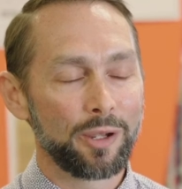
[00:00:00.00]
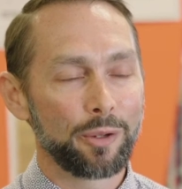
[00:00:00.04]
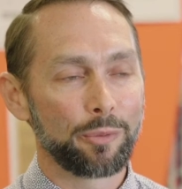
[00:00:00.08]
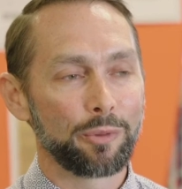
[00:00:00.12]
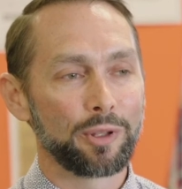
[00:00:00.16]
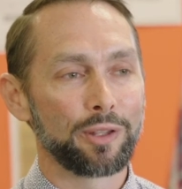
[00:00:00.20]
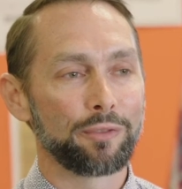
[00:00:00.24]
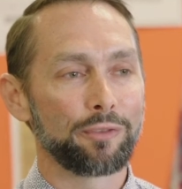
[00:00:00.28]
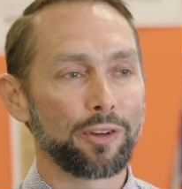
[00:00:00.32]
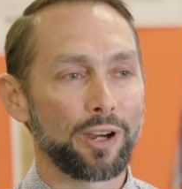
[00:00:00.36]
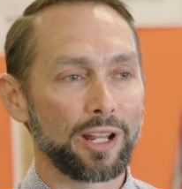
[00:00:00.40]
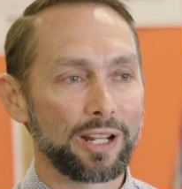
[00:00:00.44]

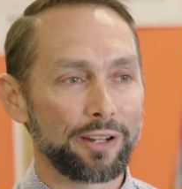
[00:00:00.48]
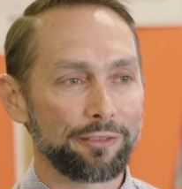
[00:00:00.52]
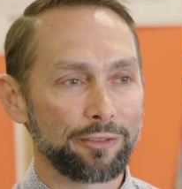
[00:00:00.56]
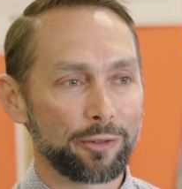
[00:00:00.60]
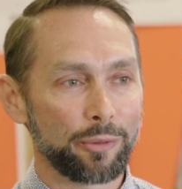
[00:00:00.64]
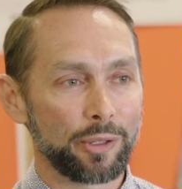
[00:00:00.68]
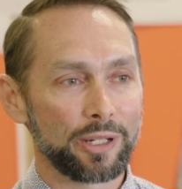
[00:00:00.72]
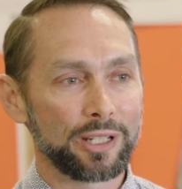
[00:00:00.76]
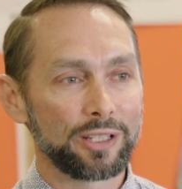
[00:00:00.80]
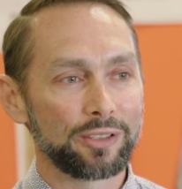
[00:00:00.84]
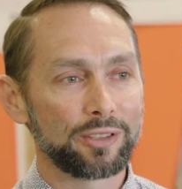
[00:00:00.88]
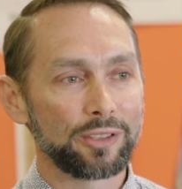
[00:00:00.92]
we'll invite
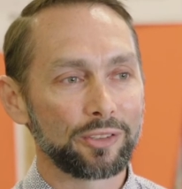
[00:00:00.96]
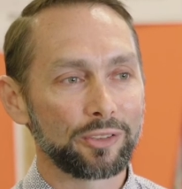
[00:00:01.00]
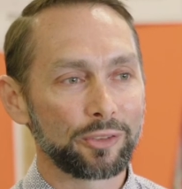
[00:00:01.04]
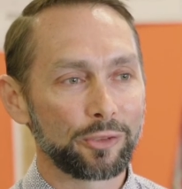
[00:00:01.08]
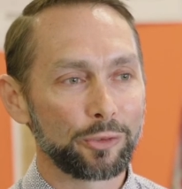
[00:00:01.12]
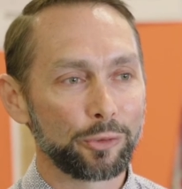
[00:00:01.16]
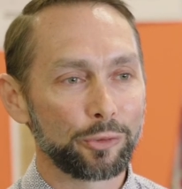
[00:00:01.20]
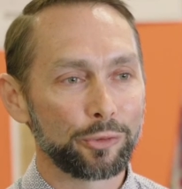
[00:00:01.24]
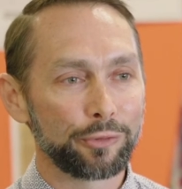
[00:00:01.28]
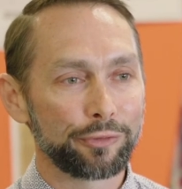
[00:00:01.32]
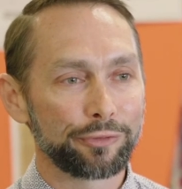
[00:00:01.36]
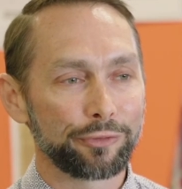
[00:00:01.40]
everyone into
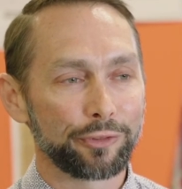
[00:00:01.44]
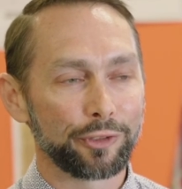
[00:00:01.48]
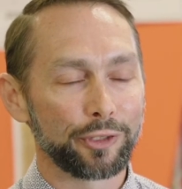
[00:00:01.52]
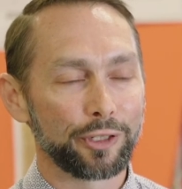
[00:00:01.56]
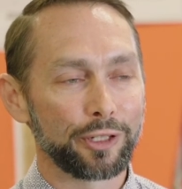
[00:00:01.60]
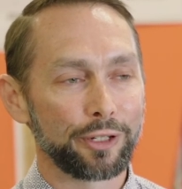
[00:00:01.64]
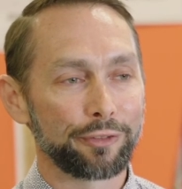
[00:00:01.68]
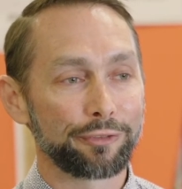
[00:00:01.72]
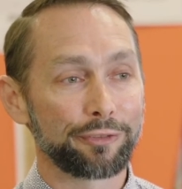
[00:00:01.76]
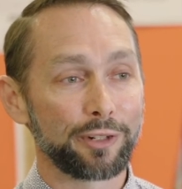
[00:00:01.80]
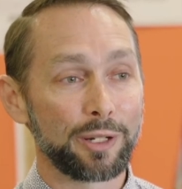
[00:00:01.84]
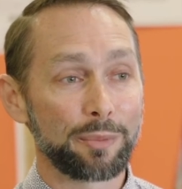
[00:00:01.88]
school
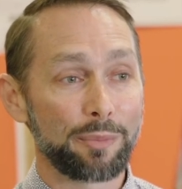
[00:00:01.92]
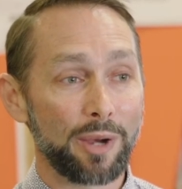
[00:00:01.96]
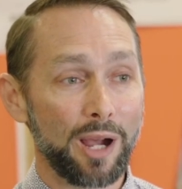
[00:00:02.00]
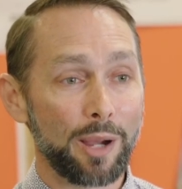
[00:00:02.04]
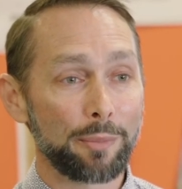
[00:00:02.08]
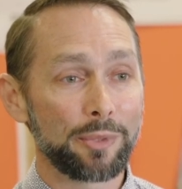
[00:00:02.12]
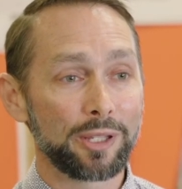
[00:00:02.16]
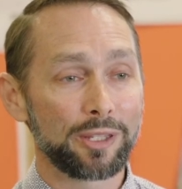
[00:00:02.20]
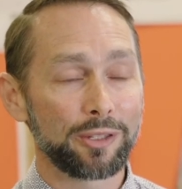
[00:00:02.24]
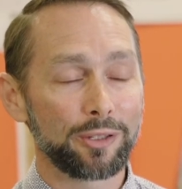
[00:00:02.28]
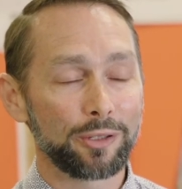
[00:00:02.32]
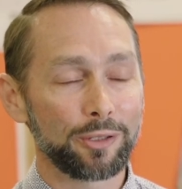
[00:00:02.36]
for a free
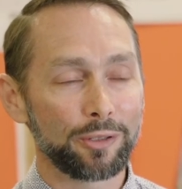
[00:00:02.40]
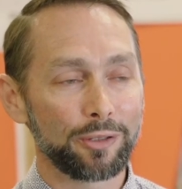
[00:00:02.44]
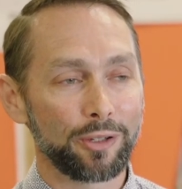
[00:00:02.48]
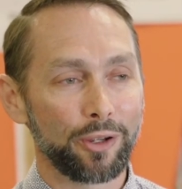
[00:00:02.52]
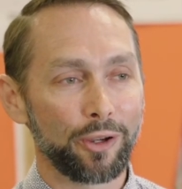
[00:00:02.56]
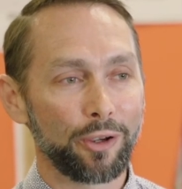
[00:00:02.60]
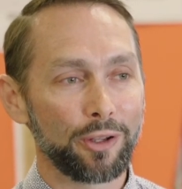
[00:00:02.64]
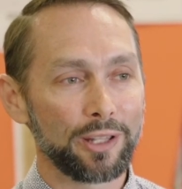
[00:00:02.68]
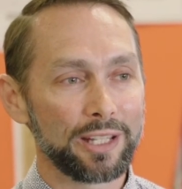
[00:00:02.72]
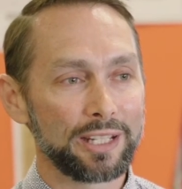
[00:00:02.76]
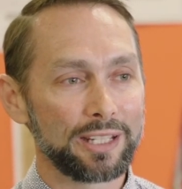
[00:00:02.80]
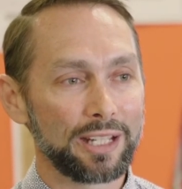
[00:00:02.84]
barbecue
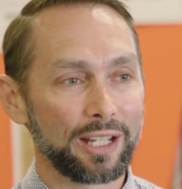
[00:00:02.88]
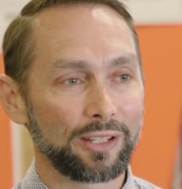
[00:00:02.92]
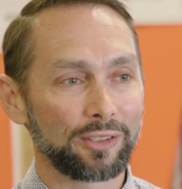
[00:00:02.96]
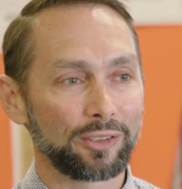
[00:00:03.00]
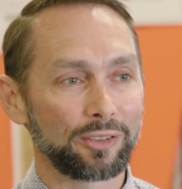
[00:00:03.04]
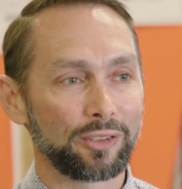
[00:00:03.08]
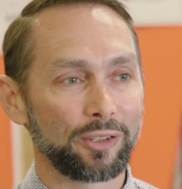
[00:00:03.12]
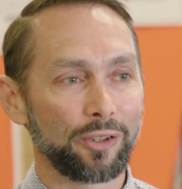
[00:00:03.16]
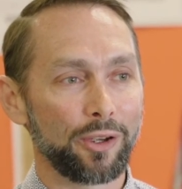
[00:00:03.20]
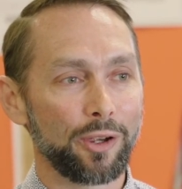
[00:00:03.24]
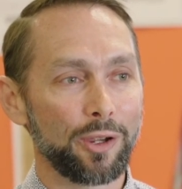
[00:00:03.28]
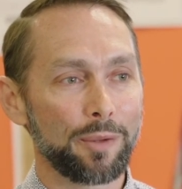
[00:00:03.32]
early
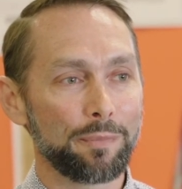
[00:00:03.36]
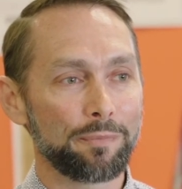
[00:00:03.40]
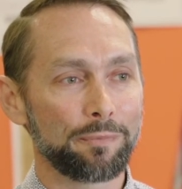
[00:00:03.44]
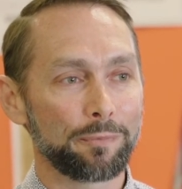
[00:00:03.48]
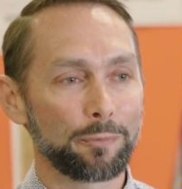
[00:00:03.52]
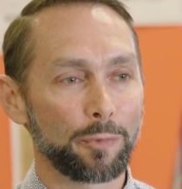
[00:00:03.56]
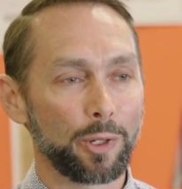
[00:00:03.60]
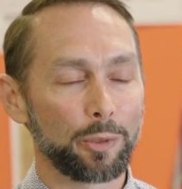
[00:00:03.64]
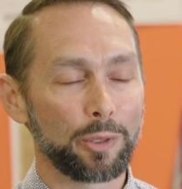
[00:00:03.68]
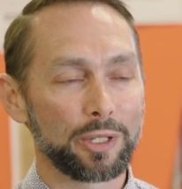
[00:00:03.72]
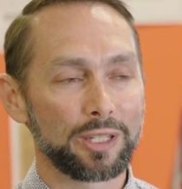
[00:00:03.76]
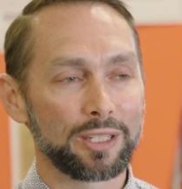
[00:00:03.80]
next term
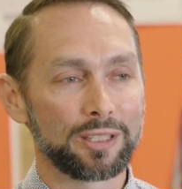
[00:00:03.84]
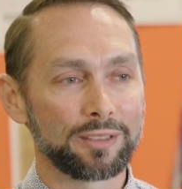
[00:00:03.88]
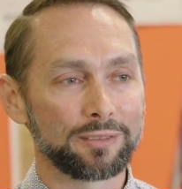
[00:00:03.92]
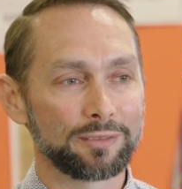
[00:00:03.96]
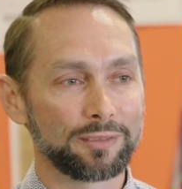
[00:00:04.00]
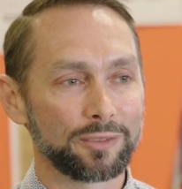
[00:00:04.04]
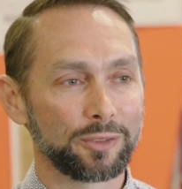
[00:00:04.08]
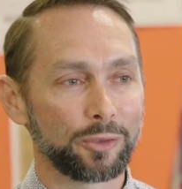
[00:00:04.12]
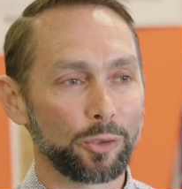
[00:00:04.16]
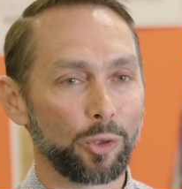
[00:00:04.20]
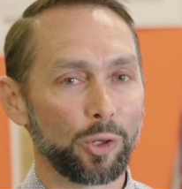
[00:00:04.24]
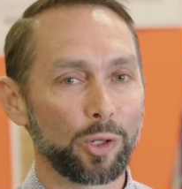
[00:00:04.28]
where we can
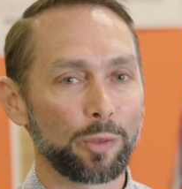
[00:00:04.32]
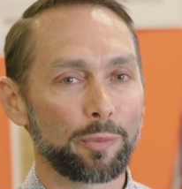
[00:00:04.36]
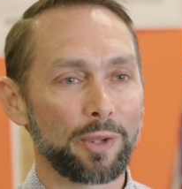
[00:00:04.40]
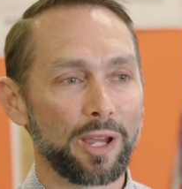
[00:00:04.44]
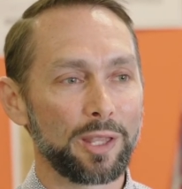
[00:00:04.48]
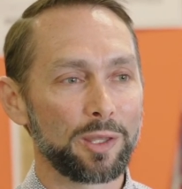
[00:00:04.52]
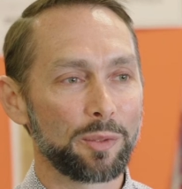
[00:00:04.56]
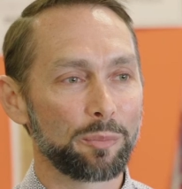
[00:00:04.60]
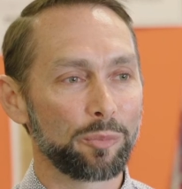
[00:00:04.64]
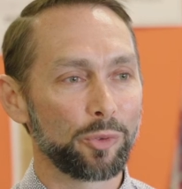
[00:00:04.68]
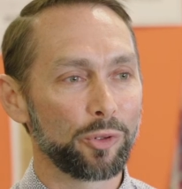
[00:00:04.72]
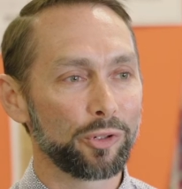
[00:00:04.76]
talk
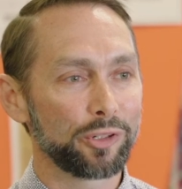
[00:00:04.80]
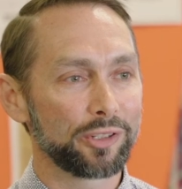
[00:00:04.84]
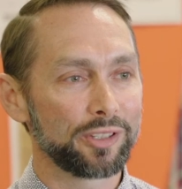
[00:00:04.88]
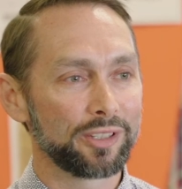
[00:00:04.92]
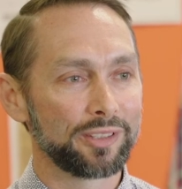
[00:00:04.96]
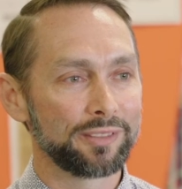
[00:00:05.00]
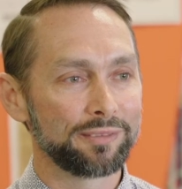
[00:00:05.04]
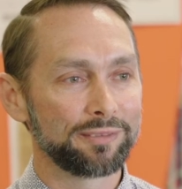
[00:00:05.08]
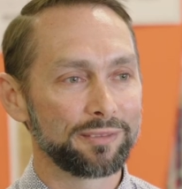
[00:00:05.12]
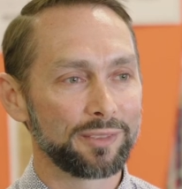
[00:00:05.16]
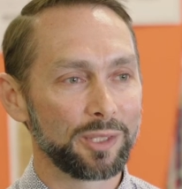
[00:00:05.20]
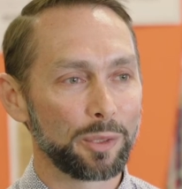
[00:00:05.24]
about the book
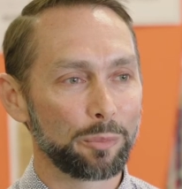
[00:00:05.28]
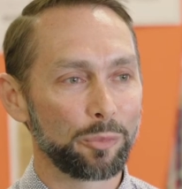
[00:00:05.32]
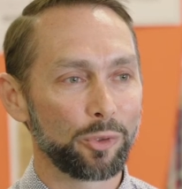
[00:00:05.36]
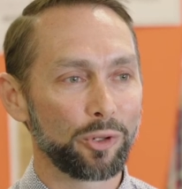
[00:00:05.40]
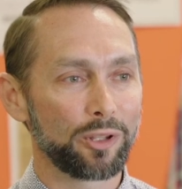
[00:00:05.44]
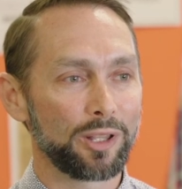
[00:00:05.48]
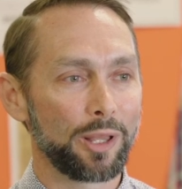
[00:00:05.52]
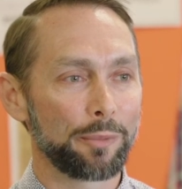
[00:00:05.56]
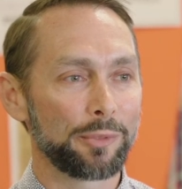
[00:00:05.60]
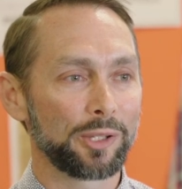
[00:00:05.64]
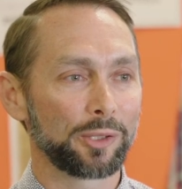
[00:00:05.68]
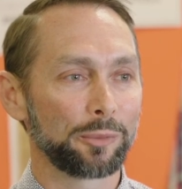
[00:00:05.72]
and the book
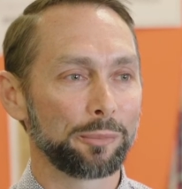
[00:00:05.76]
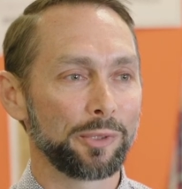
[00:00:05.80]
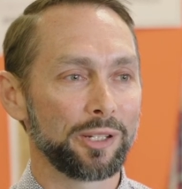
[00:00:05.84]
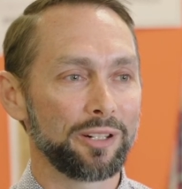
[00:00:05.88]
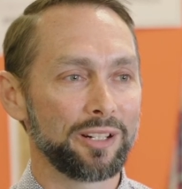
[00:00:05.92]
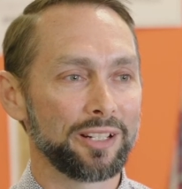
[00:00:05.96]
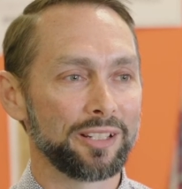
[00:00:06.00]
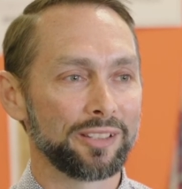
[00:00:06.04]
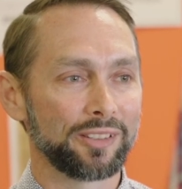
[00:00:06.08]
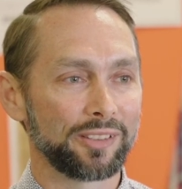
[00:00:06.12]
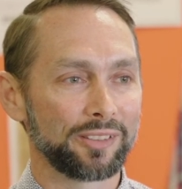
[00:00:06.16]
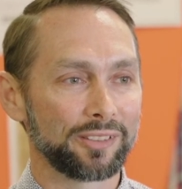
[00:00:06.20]
club
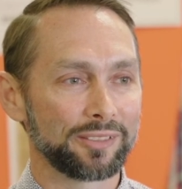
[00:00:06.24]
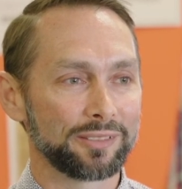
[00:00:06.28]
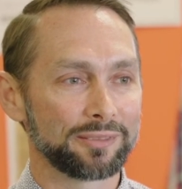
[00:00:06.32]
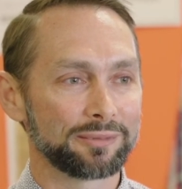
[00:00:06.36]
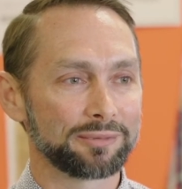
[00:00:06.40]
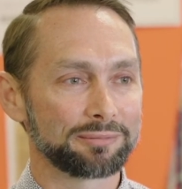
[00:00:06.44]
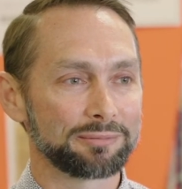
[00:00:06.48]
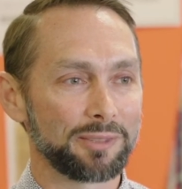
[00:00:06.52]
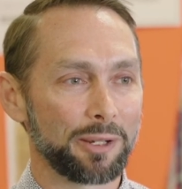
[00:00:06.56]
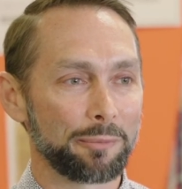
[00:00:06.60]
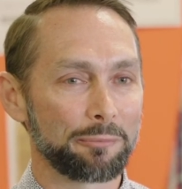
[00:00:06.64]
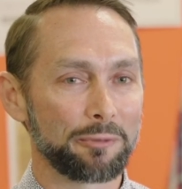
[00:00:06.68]
experience.
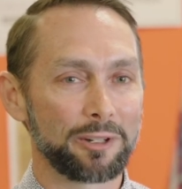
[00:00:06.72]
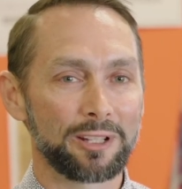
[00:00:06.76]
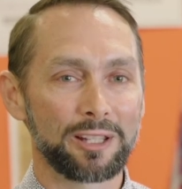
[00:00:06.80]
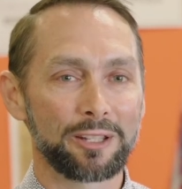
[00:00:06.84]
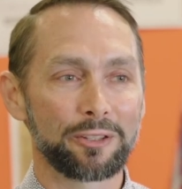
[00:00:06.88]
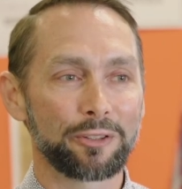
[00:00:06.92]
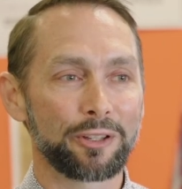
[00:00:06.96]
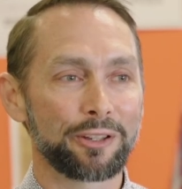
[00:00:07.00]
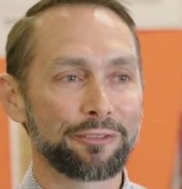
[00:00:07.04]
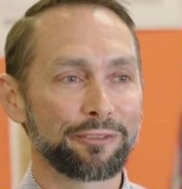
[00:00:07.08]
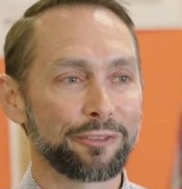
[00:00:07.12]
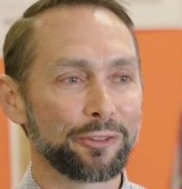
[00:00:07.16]
I'm really
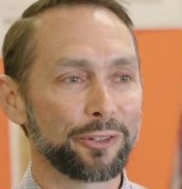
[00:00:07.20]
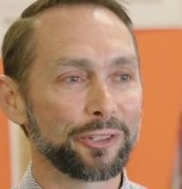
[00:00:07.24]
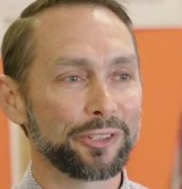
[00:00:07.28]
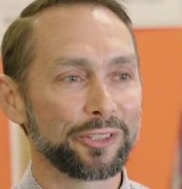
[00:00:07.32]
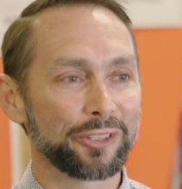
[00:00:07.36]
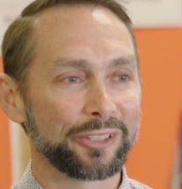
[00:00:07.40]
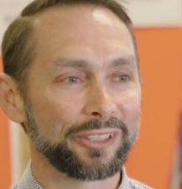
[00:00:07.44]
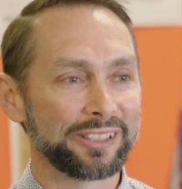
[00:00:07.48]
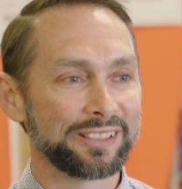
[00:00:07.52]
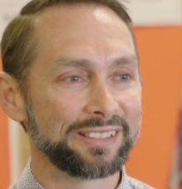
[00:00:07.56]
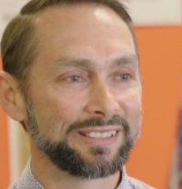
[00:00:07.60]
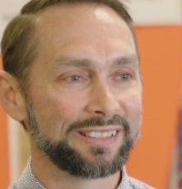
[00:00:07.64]
looking forward
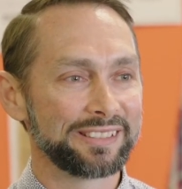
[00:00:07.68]
to it.